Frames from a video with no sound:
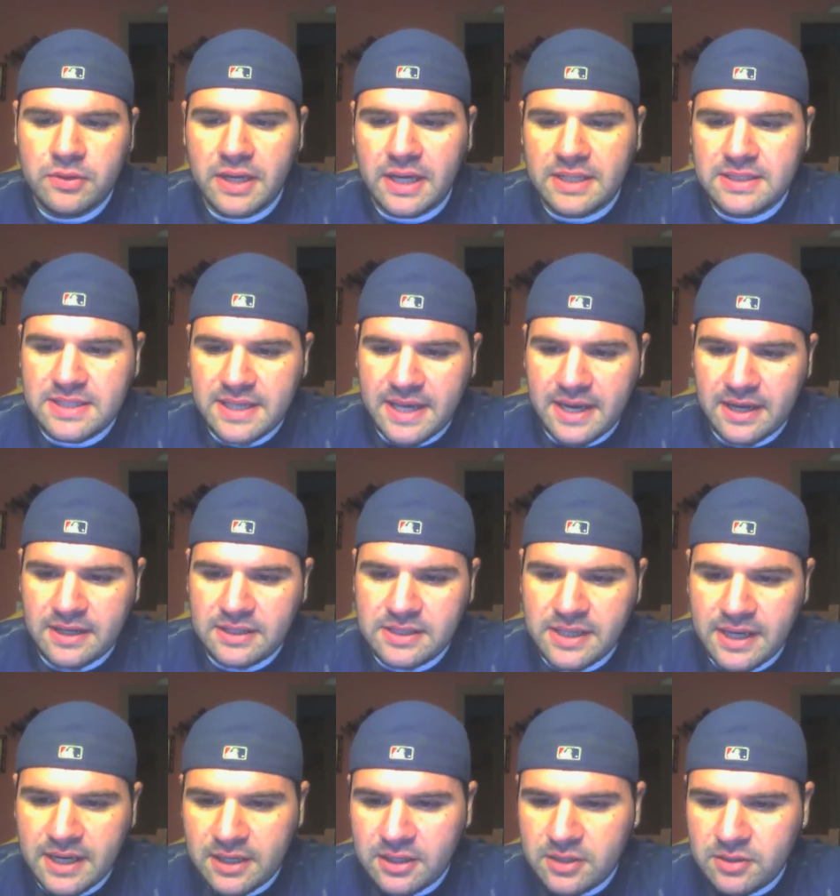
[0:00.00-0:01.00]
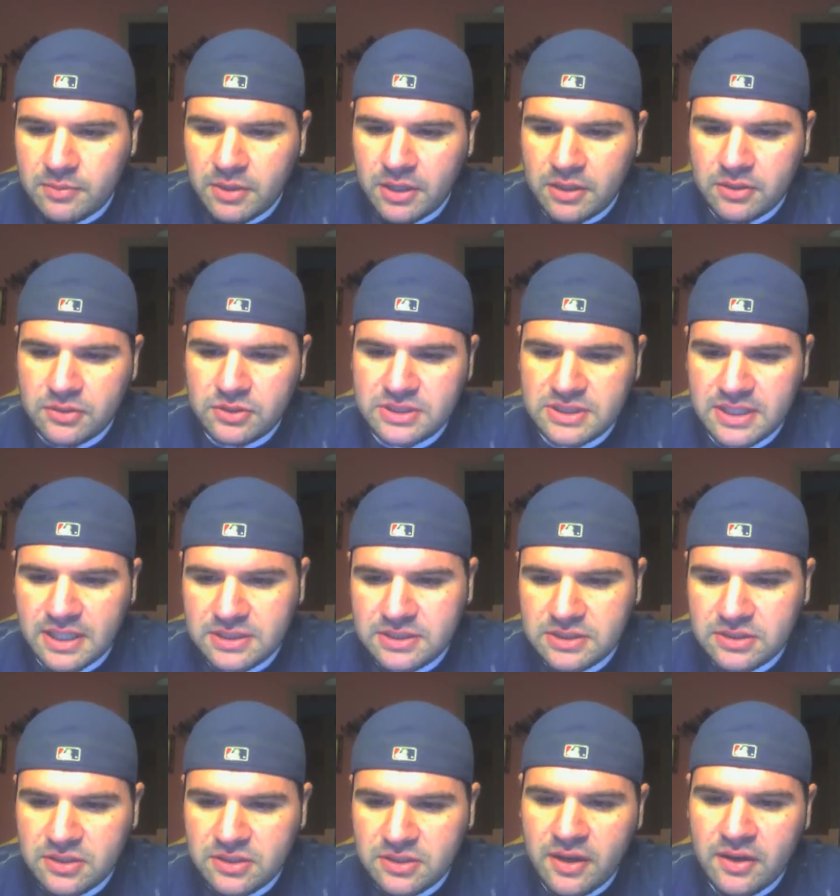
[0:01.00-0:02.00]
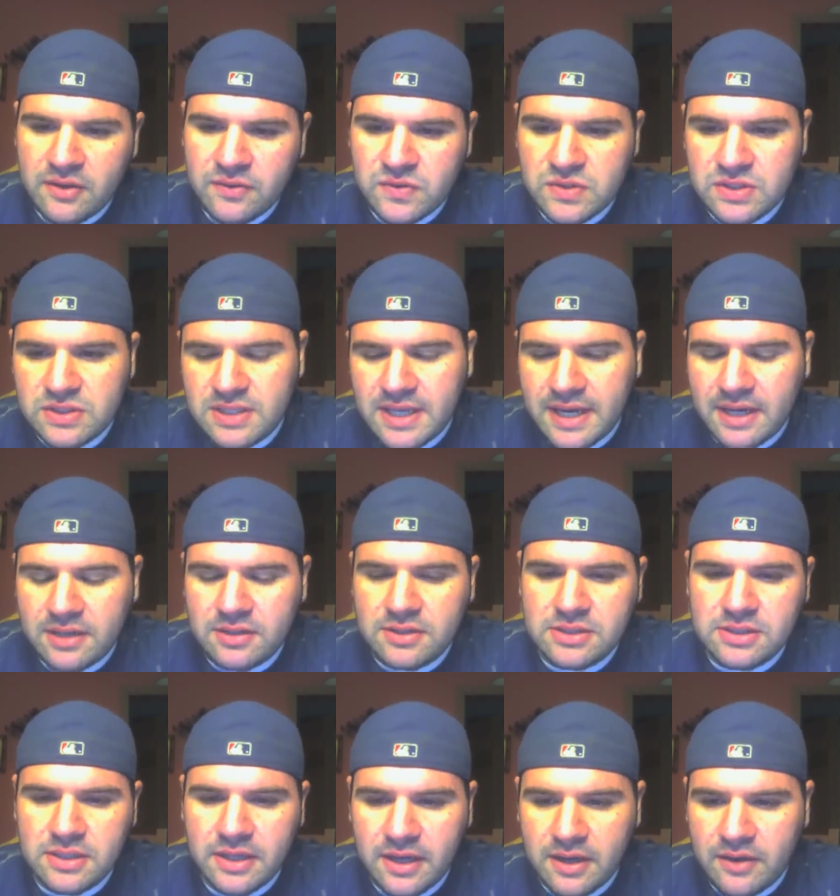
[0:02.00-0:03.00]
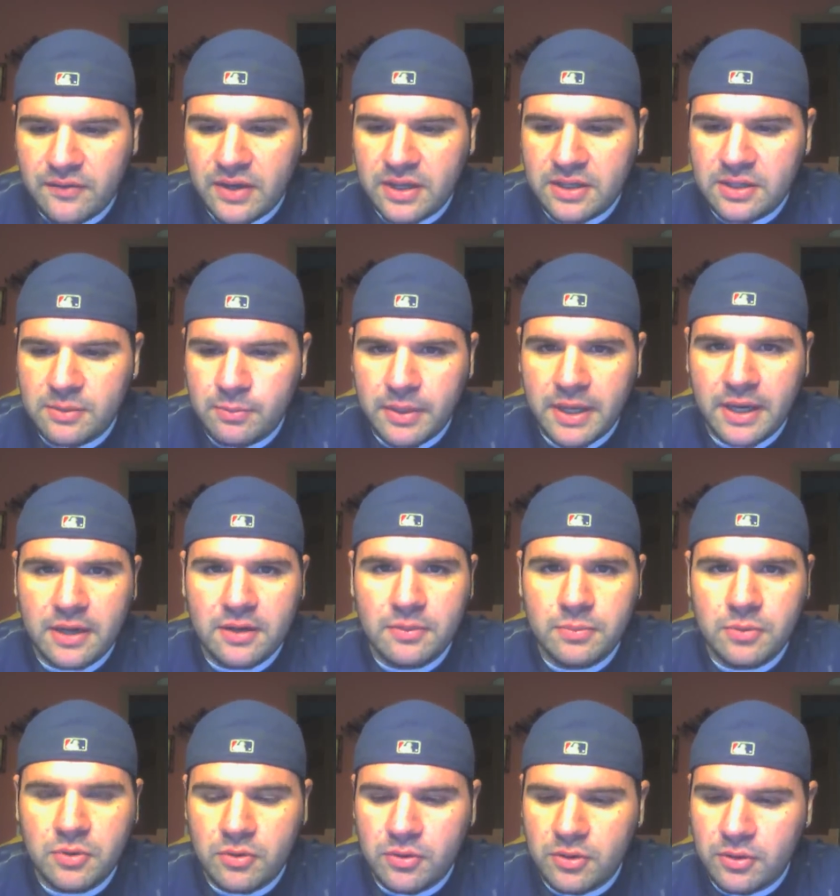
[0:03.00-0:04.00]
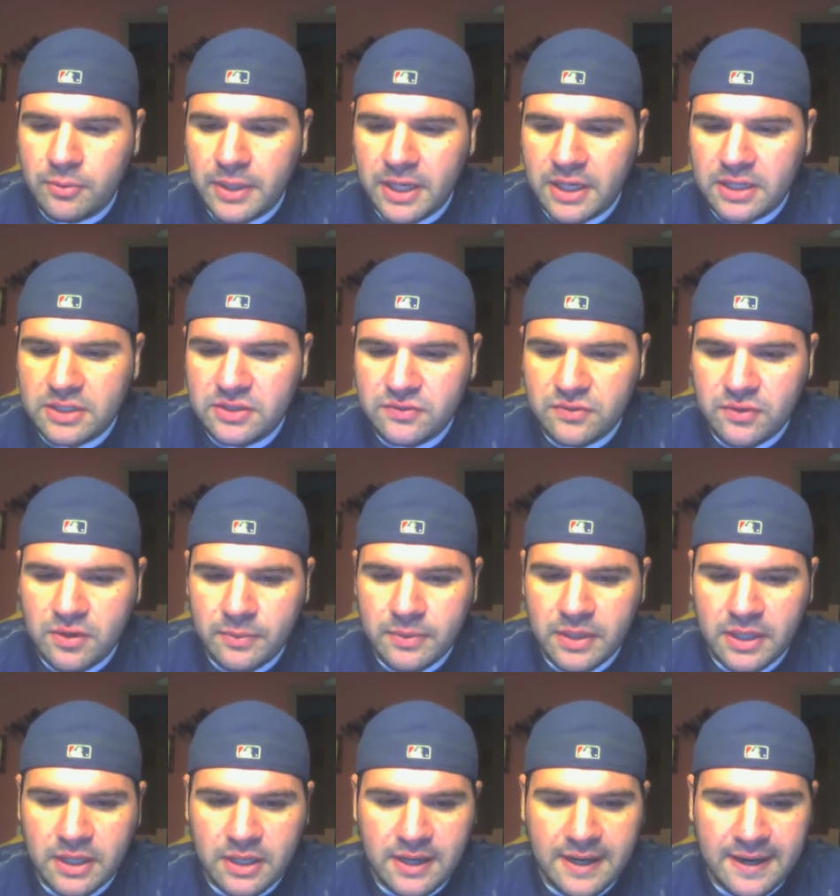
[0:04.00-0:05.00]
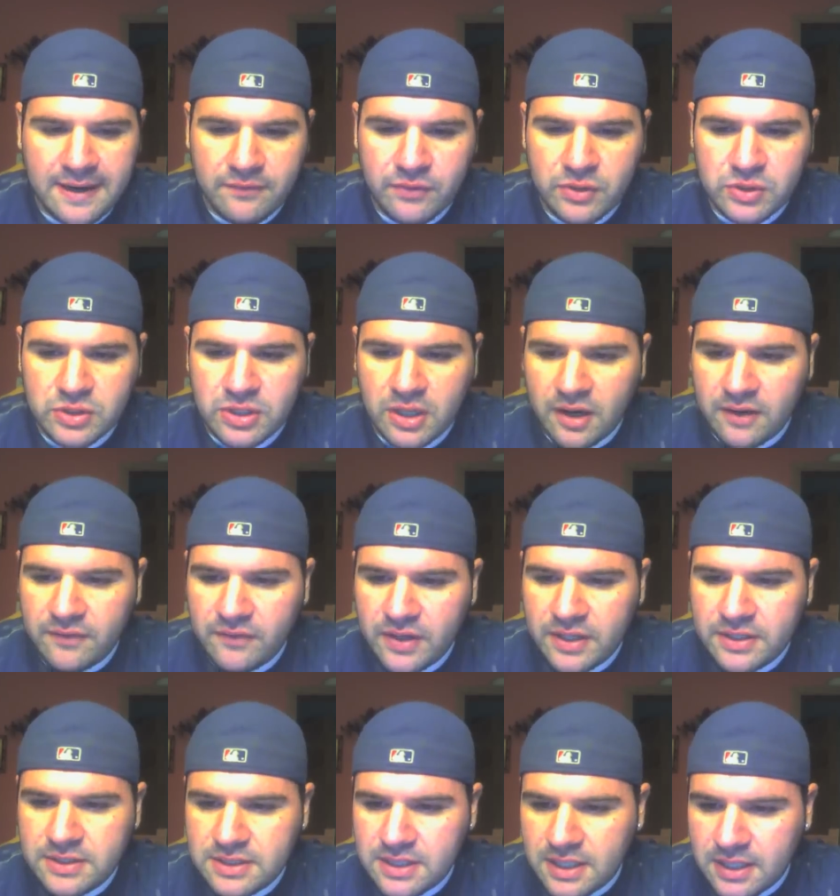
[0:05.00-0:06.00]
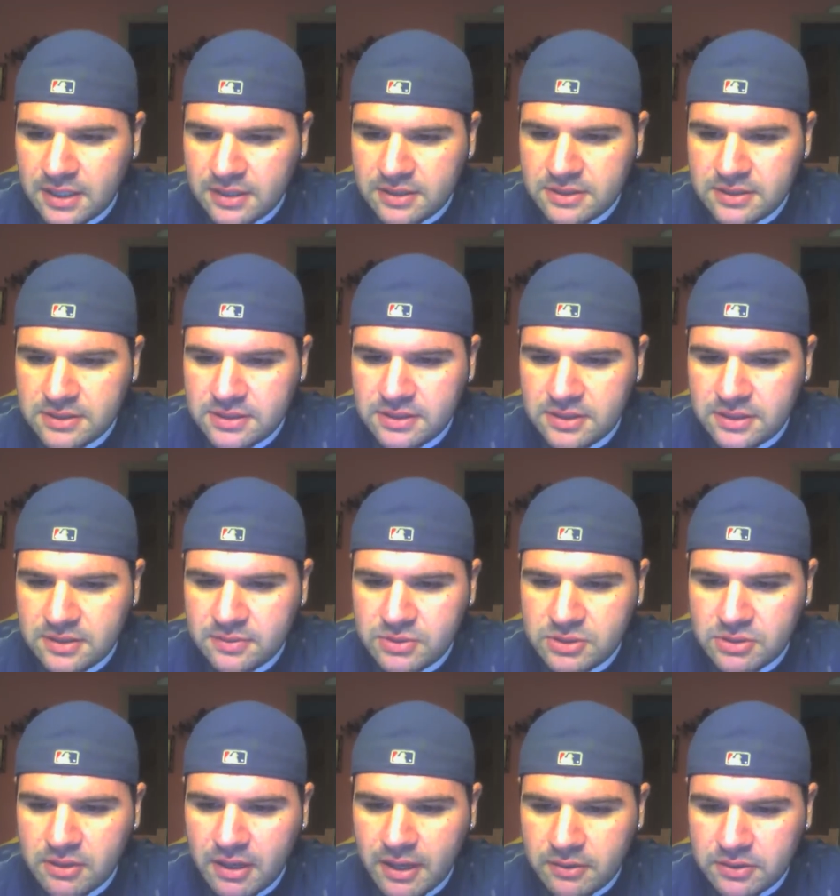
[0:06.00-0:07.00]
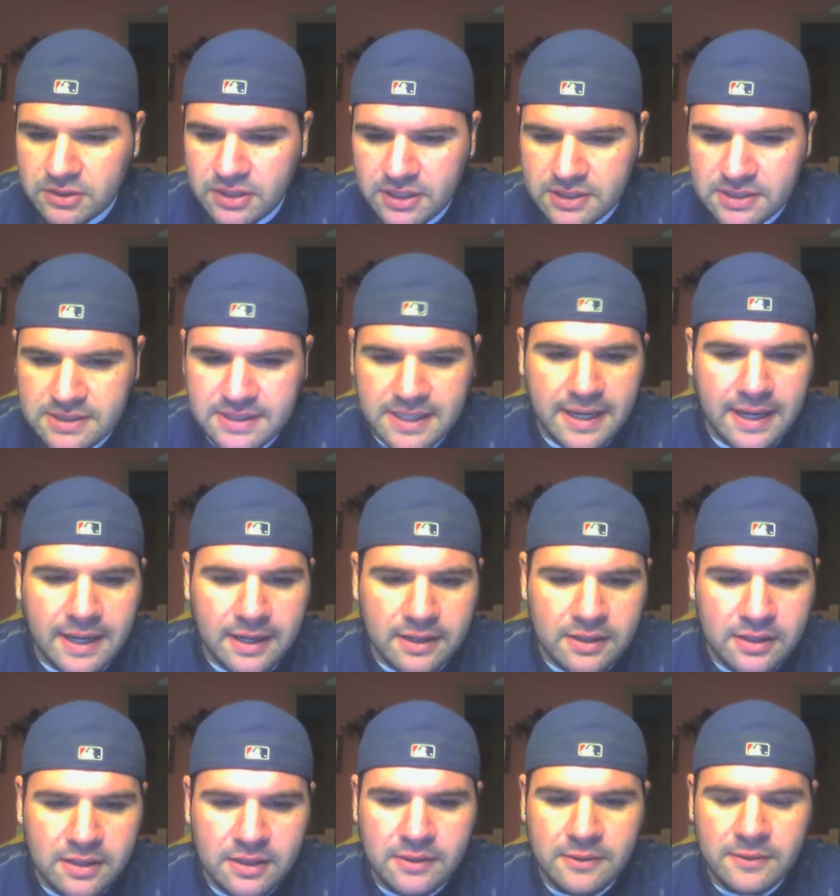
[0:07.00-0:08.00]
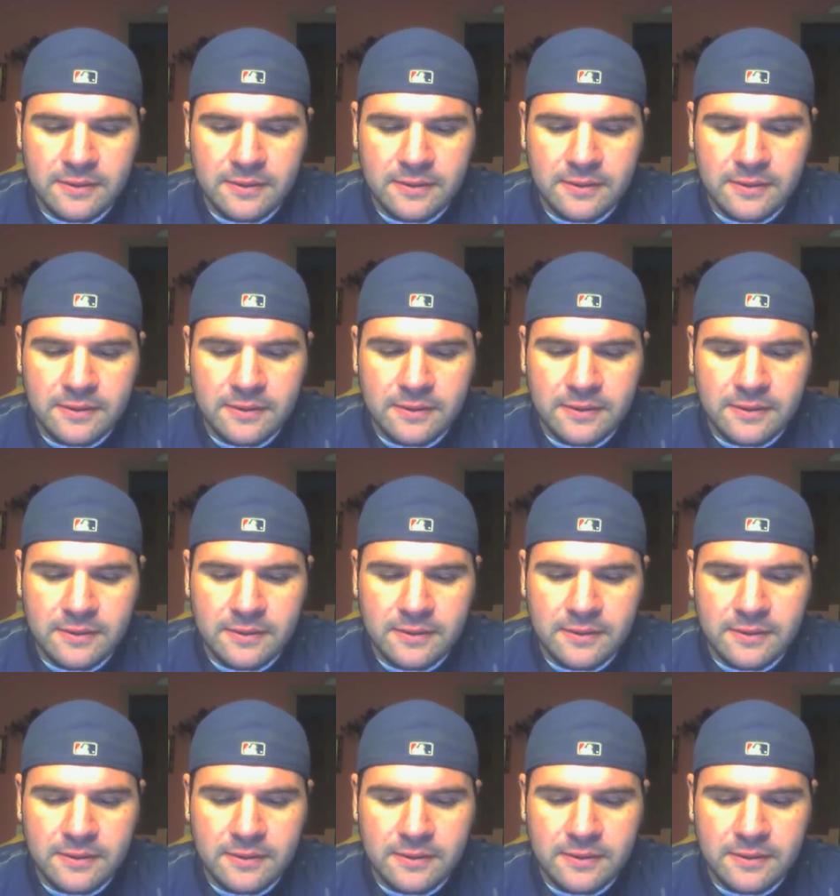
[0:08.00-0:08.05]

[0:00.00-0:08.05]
We got Zach attacking the Michael Sex slaves. Zach doesn't have any backup quarterbacks from a average offense on his team, so I will take Zach.